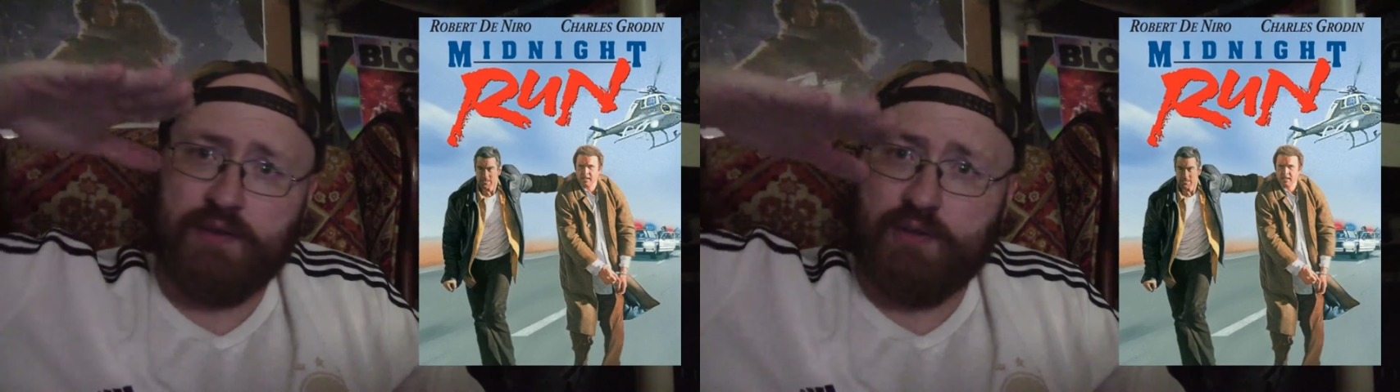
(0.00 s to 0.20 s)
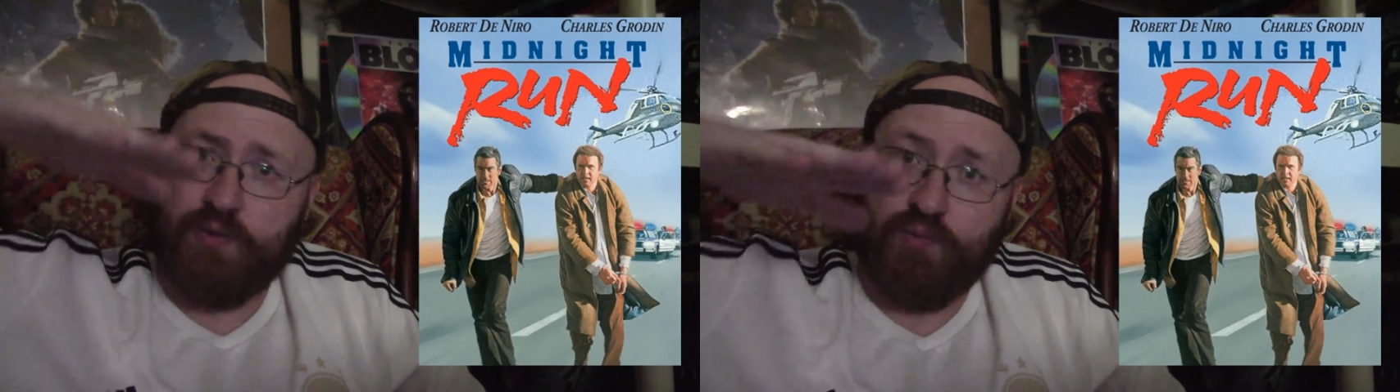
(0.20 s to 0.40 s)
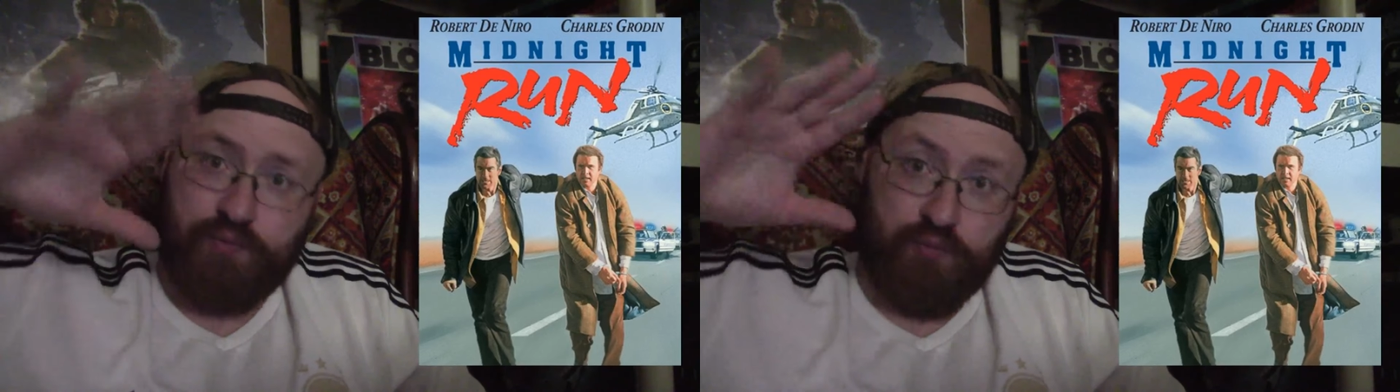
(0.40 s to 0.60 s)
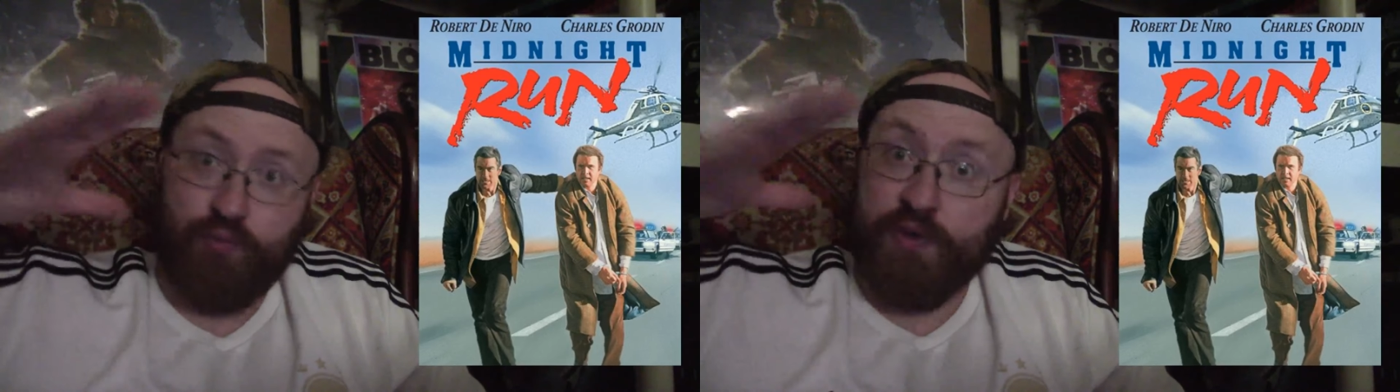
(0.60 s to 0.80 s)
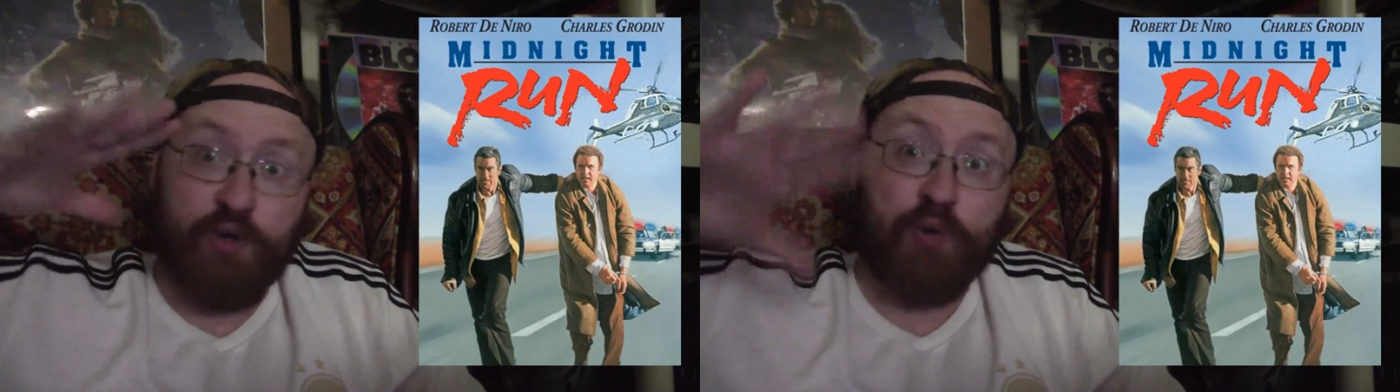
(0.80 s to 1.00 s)
you know
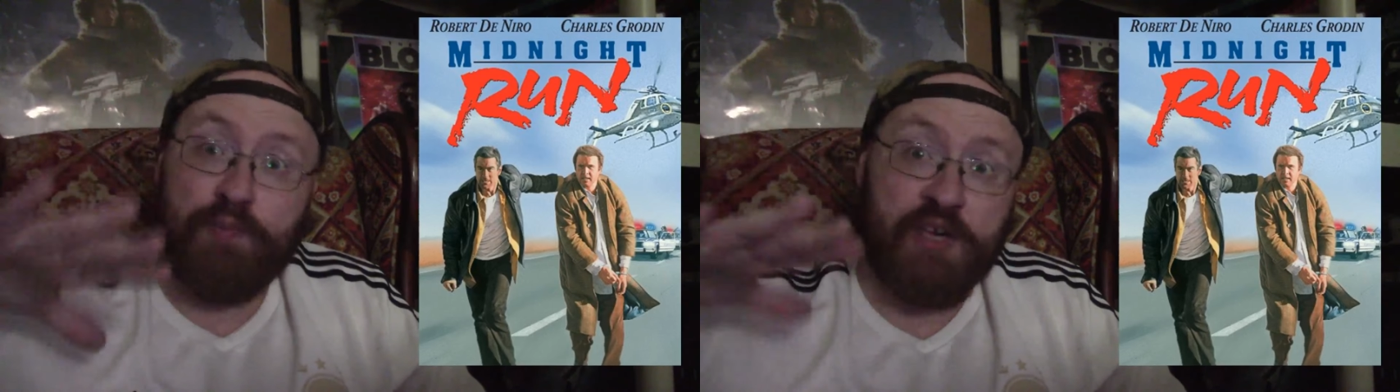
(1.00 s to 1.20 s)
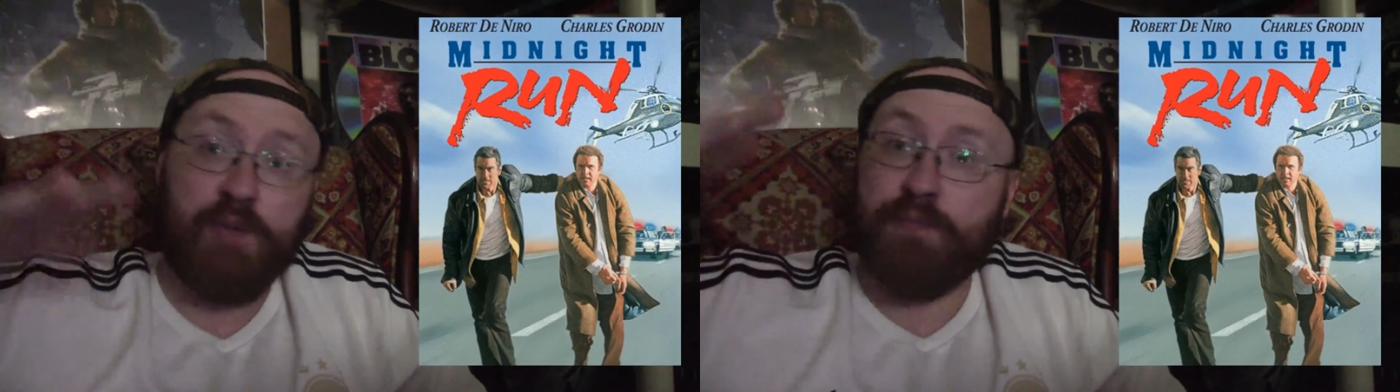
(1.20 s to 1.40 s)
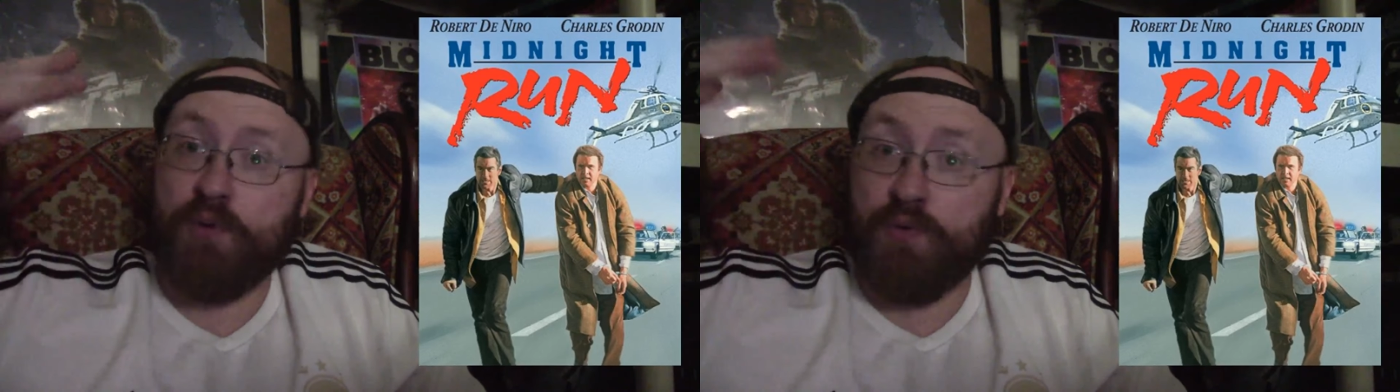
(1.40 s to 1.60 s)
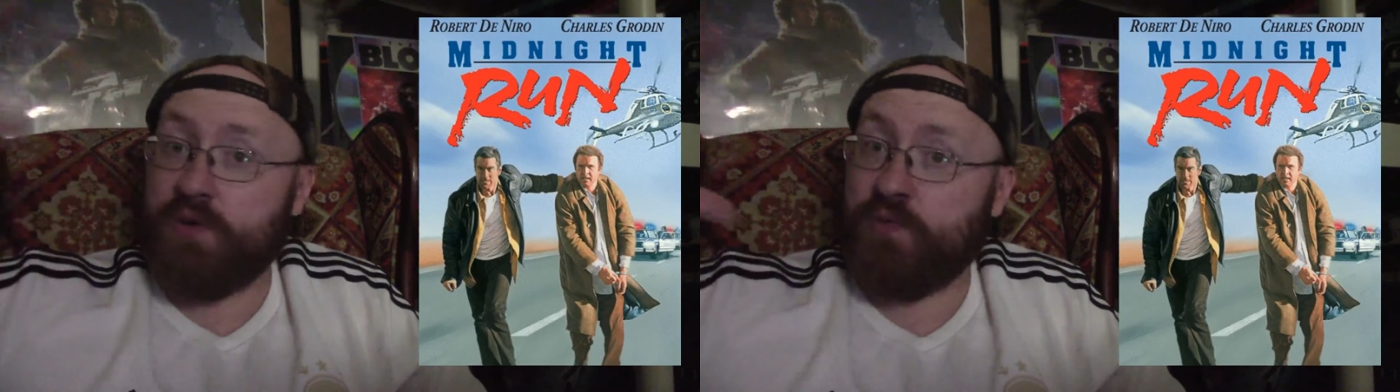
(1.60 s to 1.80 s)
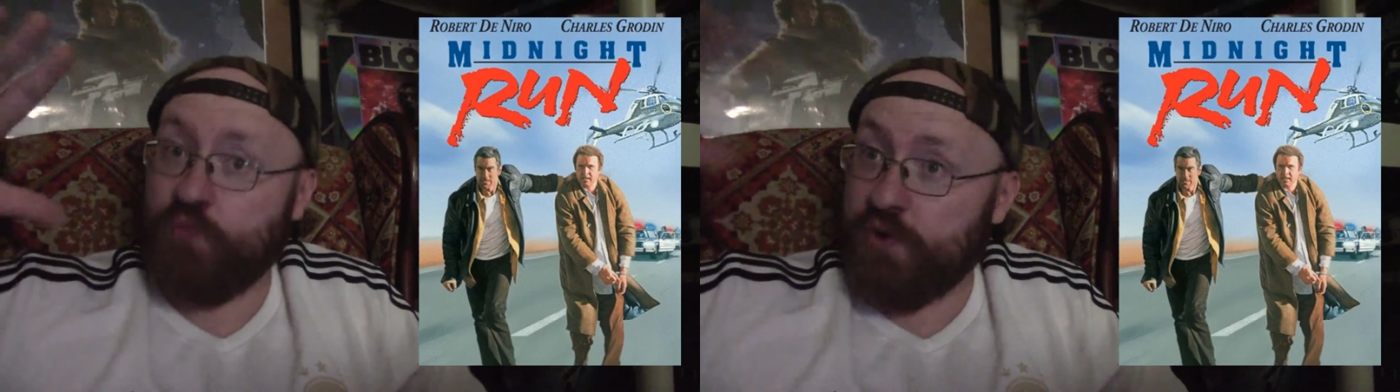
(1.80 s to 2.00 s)
real people
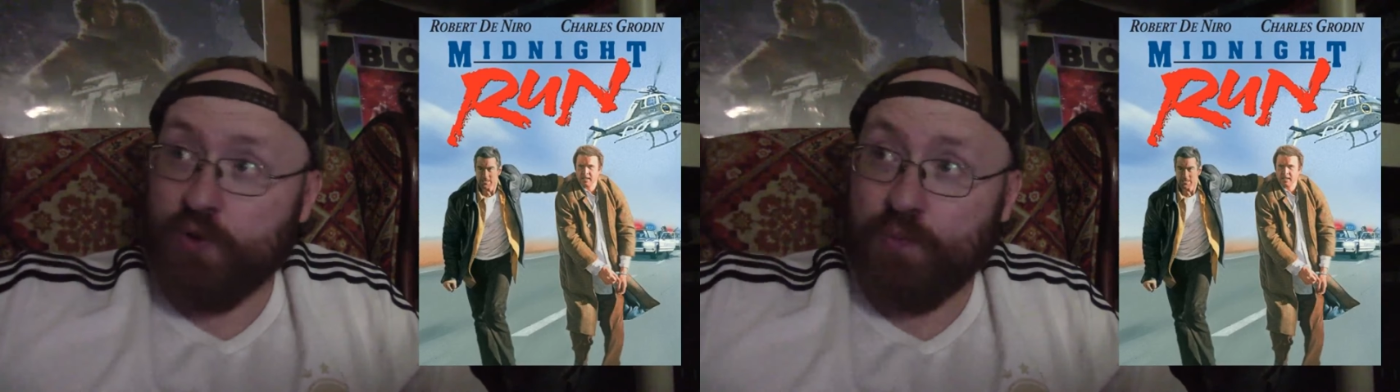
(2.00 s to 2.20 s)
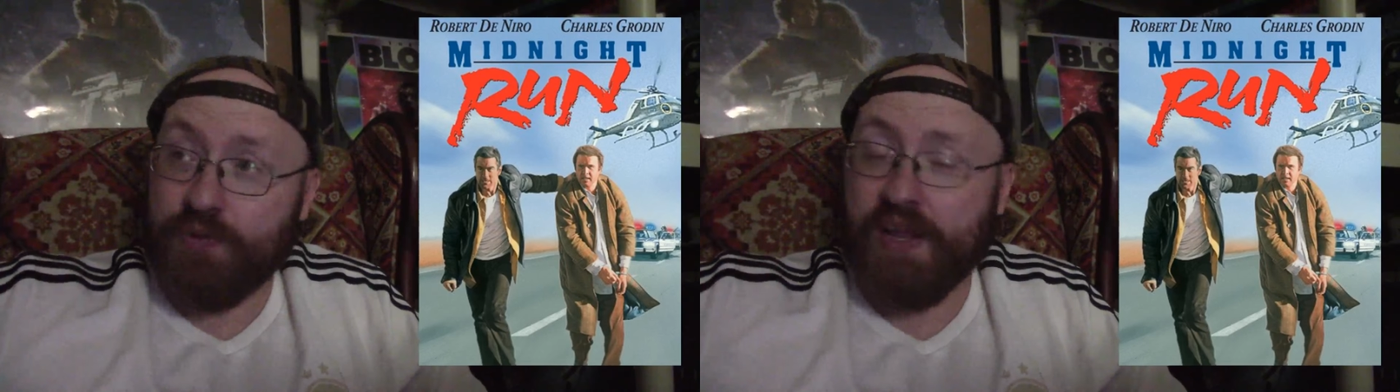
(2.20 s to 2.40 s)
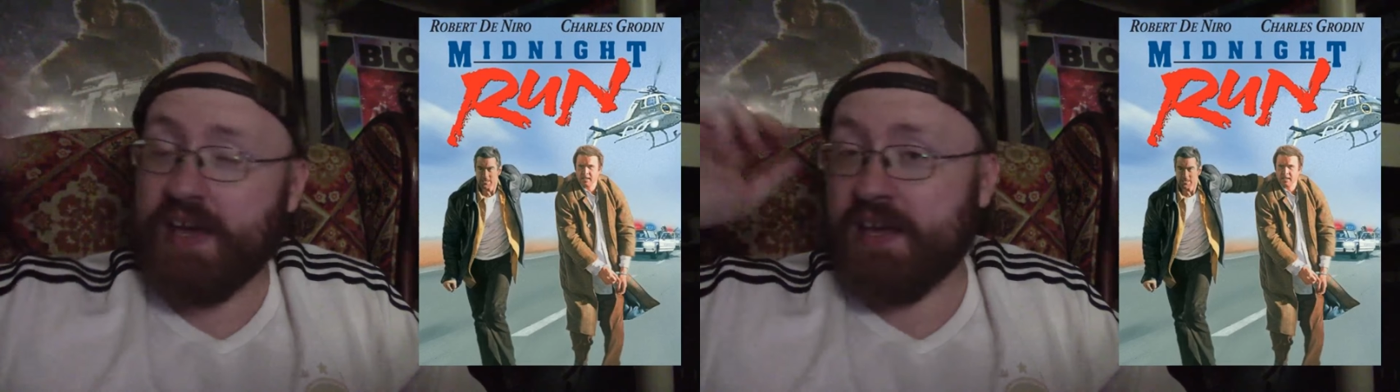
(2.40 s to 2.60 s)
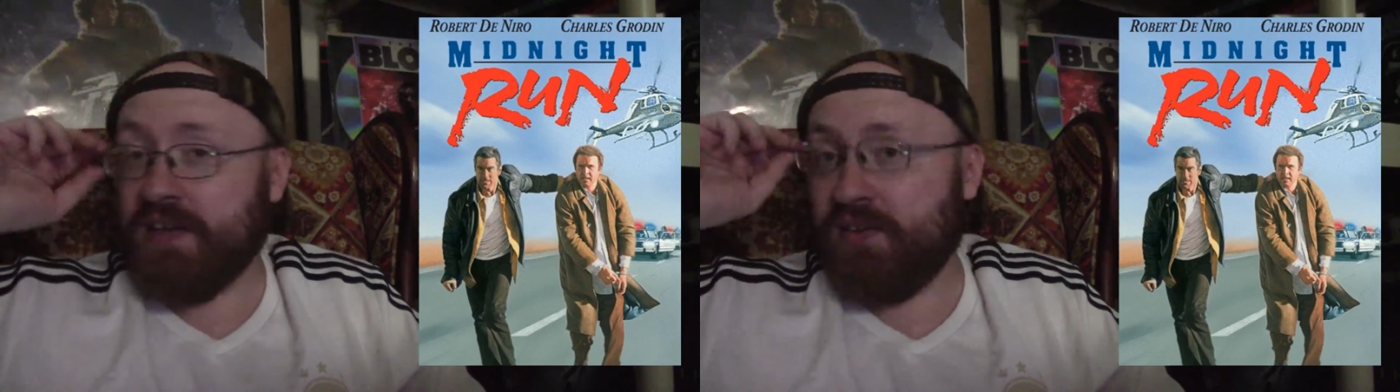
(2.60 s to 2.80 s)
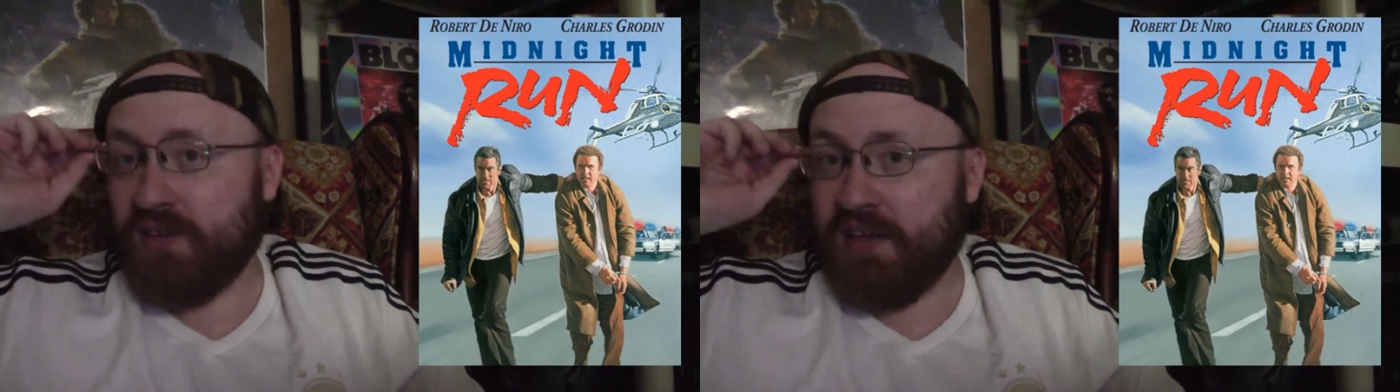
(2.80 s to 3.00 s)
and real
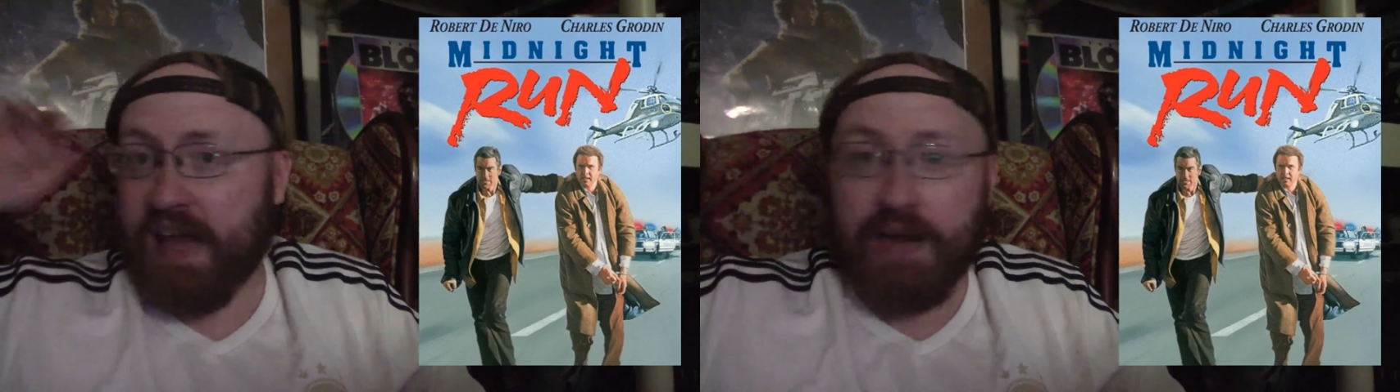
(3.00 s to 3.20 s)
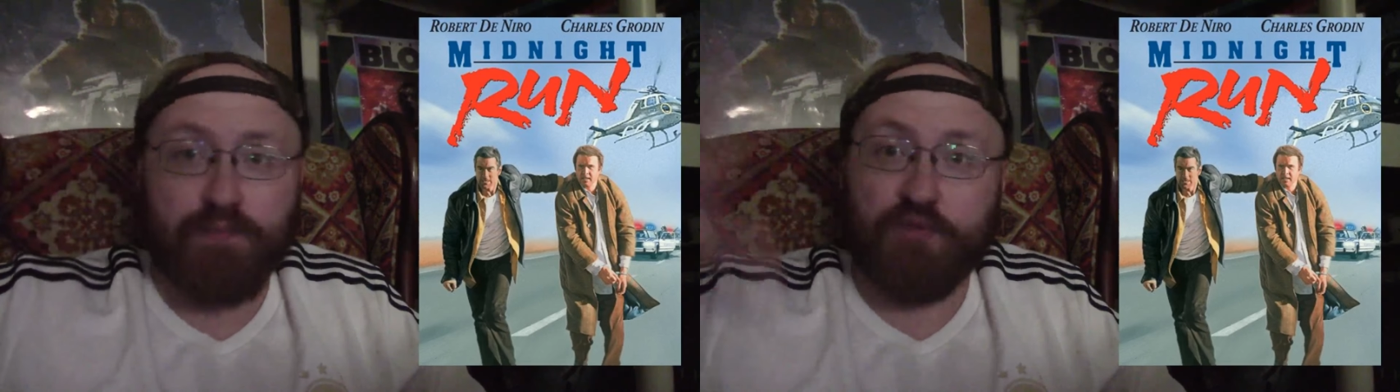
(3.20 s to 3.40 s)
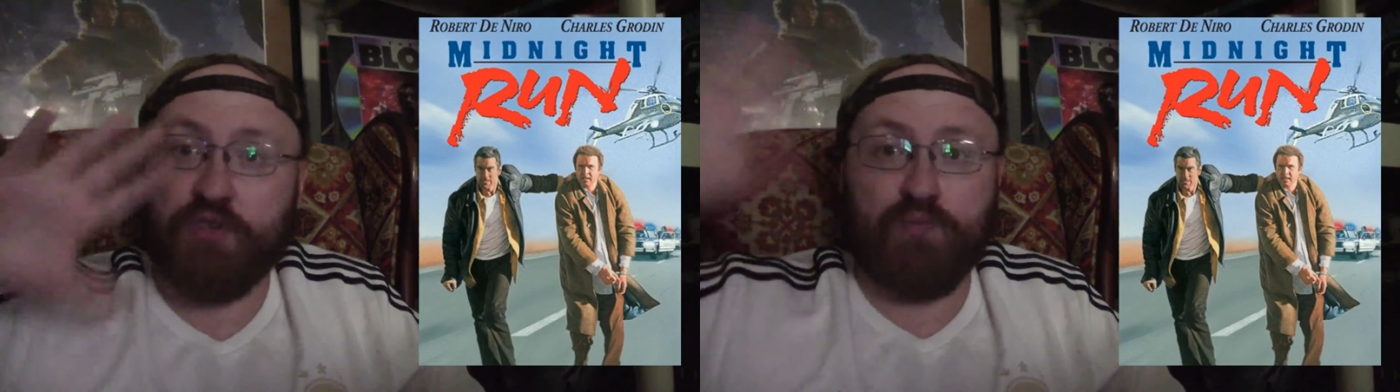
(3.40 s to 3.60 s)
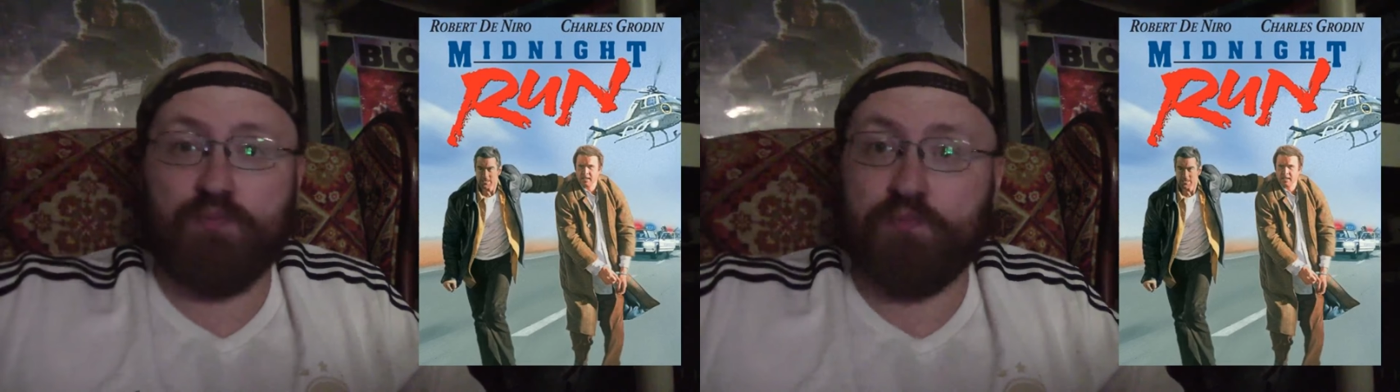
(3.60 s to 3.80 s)
planes and not just